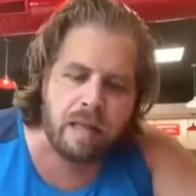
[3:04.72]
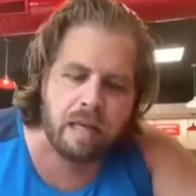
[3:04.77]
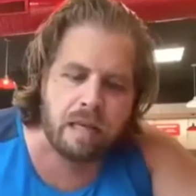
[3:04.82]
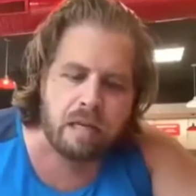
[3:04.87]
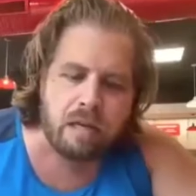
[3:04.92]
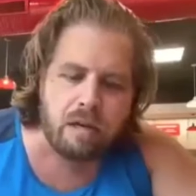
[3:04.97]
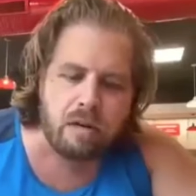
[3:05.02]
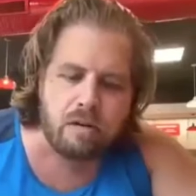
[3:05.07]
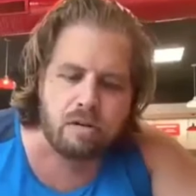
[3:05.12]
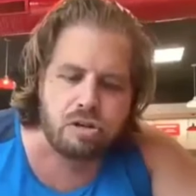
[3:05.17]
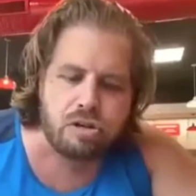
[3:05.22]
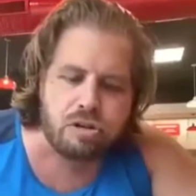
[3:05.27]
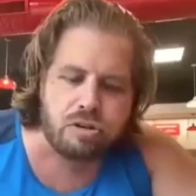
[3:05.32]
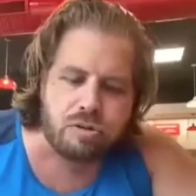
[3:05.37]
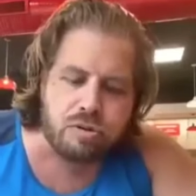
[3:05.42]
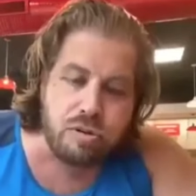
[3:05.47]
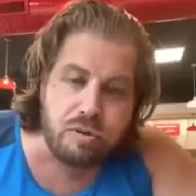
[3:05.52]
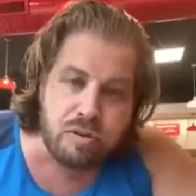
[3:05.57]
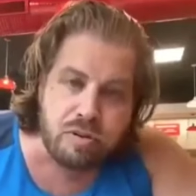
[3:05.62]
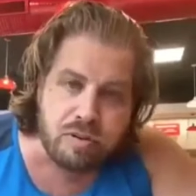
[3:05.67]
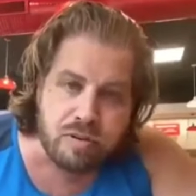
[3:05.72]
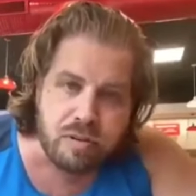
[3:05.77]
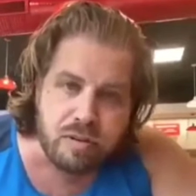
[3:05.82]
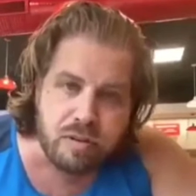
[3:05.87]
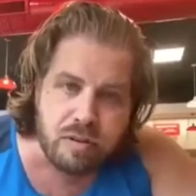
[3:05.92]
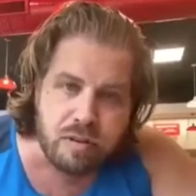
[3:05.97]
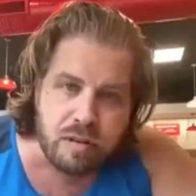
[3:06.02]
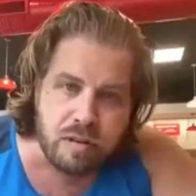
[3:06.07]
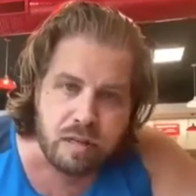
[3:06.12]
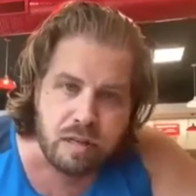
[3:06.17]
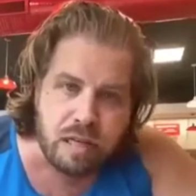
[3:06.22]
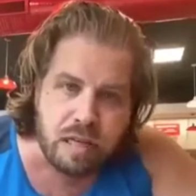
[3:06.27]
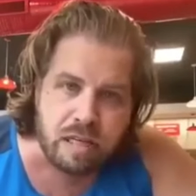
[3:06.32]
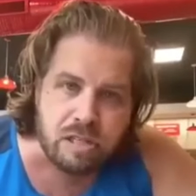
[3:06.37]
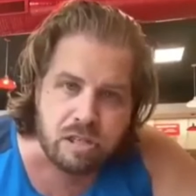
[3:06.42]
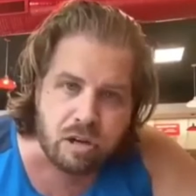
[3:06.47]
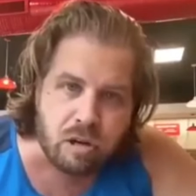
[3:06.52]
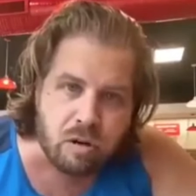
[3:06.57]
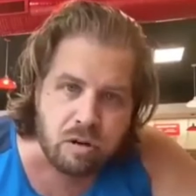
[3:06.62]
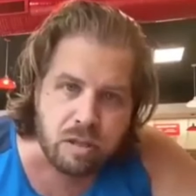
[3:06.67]
You know, truth
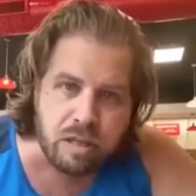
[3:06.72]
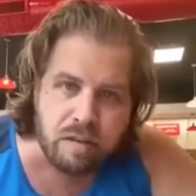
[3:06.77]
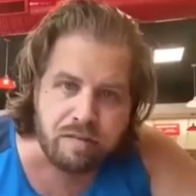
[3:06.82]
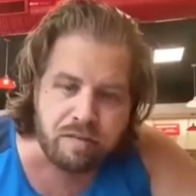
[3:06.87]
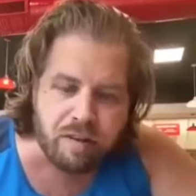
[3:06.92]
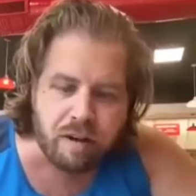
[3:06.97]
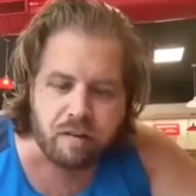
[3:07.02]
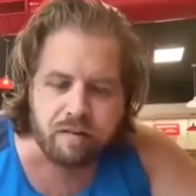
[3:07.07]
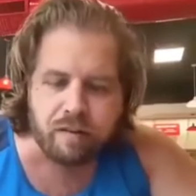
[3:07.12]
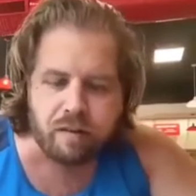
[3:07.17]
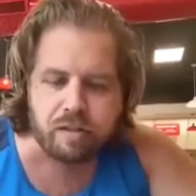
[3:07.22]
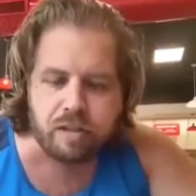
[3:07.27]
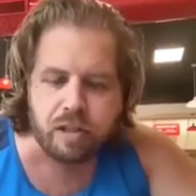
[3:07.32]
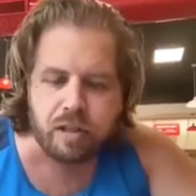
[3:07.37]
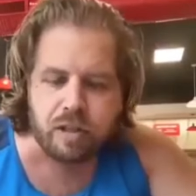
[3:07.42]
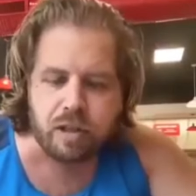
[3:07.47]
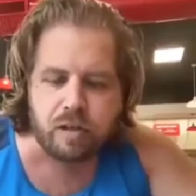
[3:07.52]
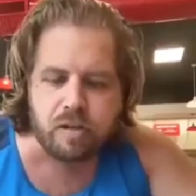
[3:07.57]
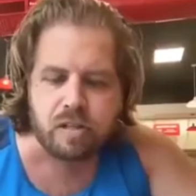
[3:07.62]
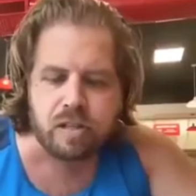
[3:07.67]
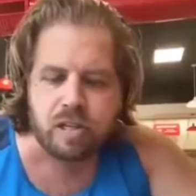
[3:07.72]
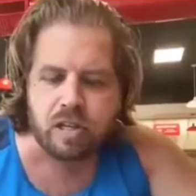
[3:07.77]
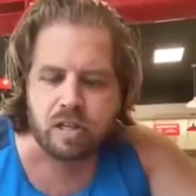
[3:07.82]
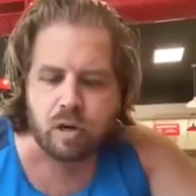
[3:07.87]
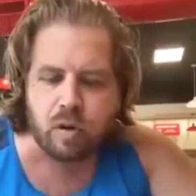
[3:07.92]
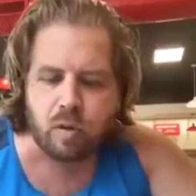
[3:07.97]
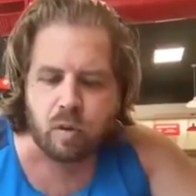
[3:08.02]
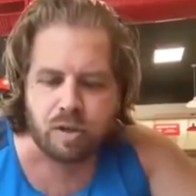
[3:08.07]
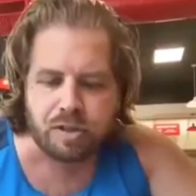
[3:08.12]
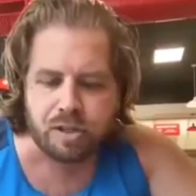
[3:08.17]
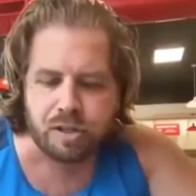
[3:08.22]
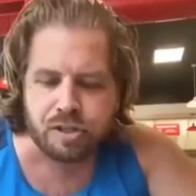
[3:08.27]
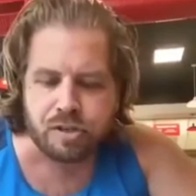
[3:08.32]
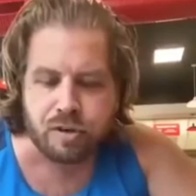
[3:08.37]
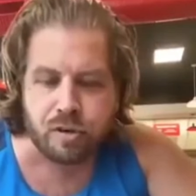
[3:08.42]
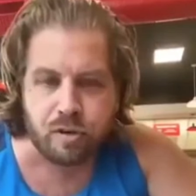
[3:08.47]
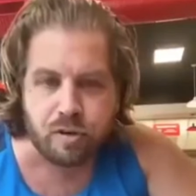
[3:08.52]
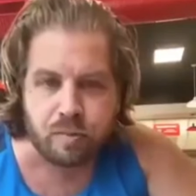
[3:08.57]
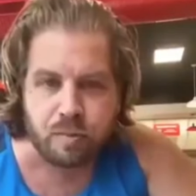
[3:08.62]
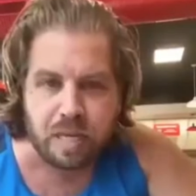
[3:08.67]
is only fearful to those that don't want the
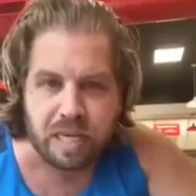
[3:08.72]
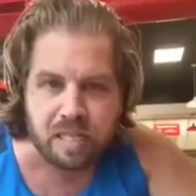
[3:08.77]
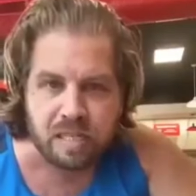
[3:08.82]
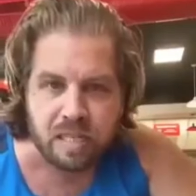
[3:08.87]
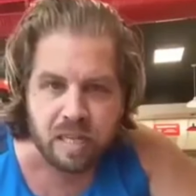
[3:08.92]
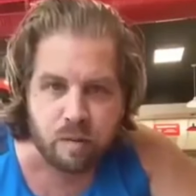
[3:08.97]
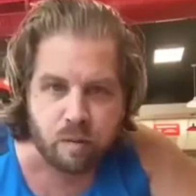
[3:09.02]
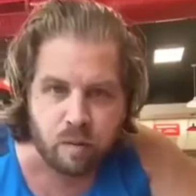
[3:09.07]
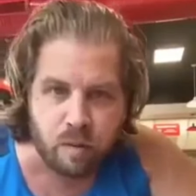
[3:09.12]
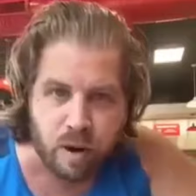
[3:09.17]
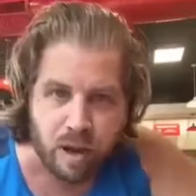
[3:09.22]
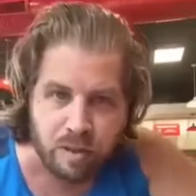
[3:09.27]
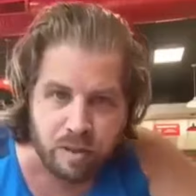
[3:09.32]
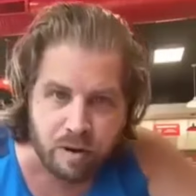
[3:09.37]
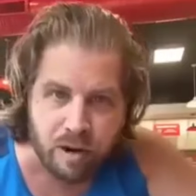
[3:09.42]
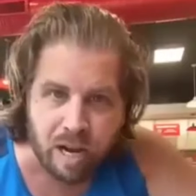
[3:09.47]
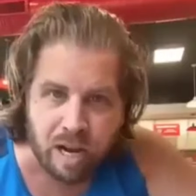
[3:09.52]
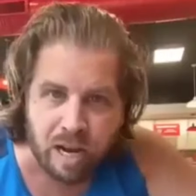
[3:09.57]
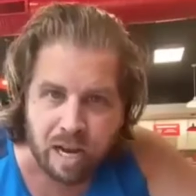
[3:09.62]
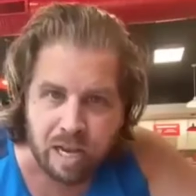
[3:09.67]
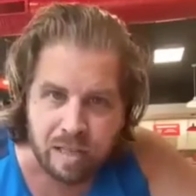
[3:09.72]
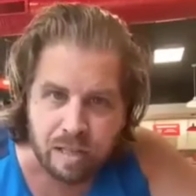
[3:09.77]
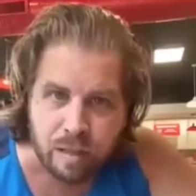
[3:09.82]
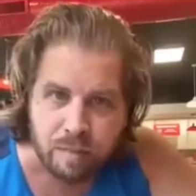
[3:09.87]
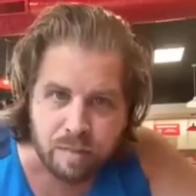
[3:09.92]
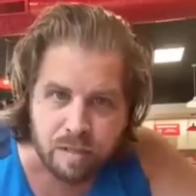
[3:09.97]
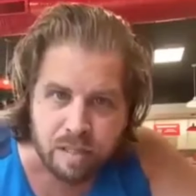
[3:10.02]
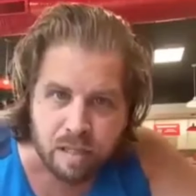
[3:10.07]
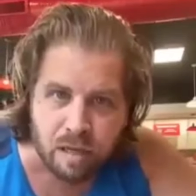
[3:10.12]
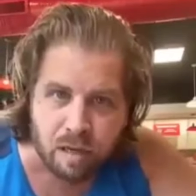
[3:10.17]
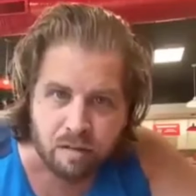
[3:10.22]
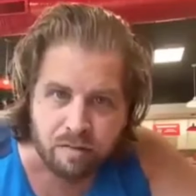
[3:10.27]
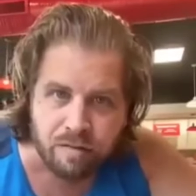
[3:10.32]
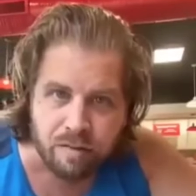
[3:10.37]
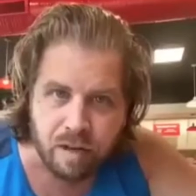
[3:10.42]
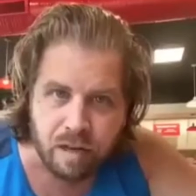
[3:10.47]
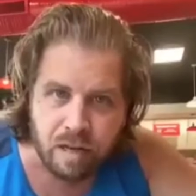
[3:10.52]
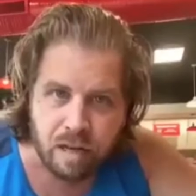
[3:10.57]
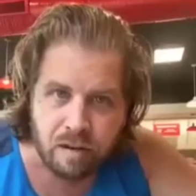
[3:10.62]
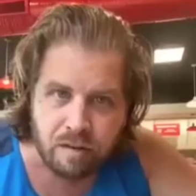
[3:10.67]
truth because they would rather hide themselves
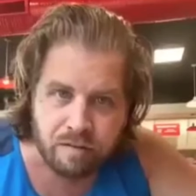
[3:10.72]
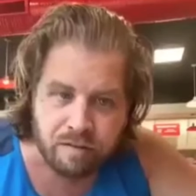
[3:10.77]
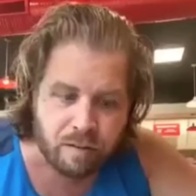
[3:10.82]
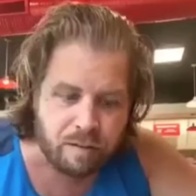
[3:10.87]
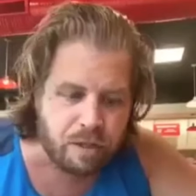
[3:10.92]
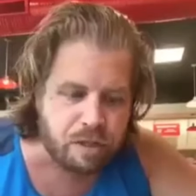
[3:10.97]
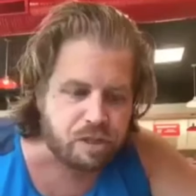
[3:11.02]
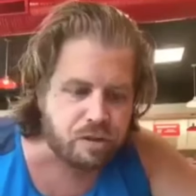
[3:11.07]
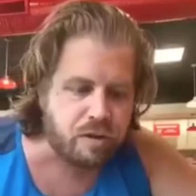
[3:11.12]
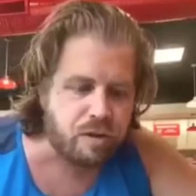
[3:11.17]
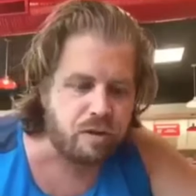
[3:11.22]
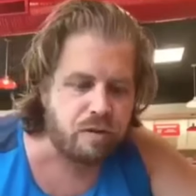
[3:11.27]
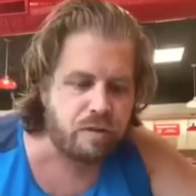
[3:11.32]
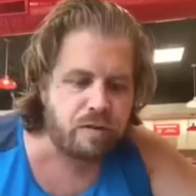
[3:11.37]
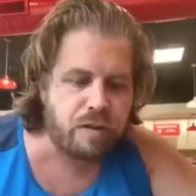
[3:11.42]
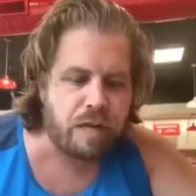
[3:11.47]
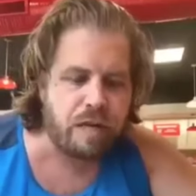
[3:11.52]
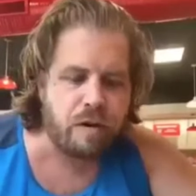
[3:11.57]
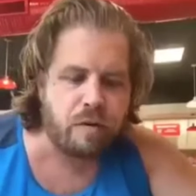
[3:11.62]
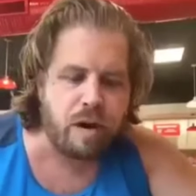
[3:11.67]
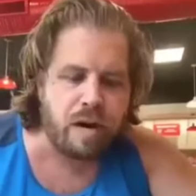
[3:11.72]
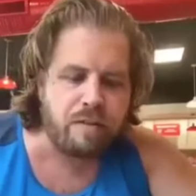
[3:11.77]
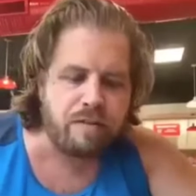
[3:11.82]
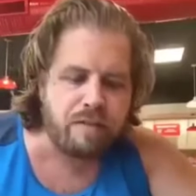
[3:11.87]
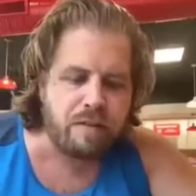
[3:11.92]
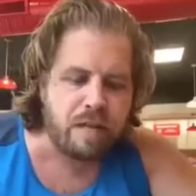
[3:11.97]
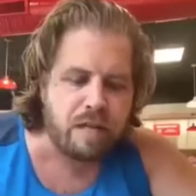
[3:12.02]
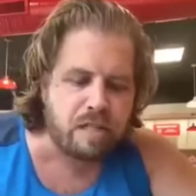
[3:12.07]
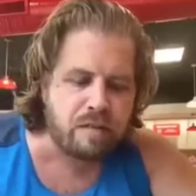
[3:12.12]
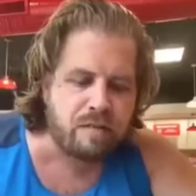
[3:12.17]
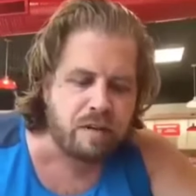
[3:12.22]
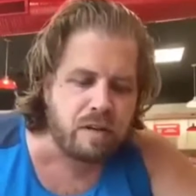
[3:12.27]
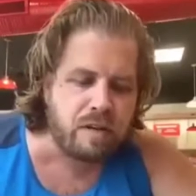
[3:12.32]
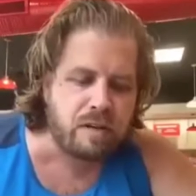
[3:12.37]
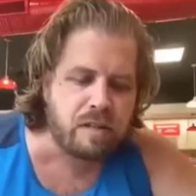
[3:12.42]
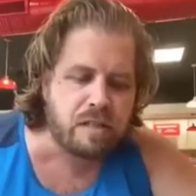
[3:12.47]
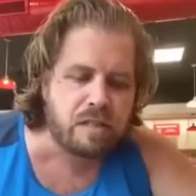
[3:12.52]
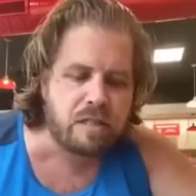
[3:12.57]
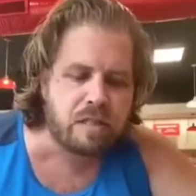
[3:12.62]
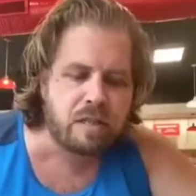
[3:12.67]
from the truth. And you ready for this,
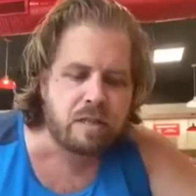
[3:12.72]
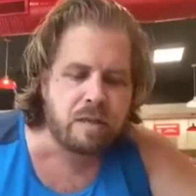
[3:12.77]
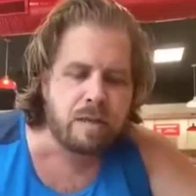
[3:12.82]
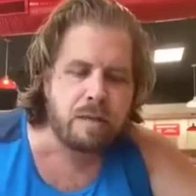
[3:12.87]
folks?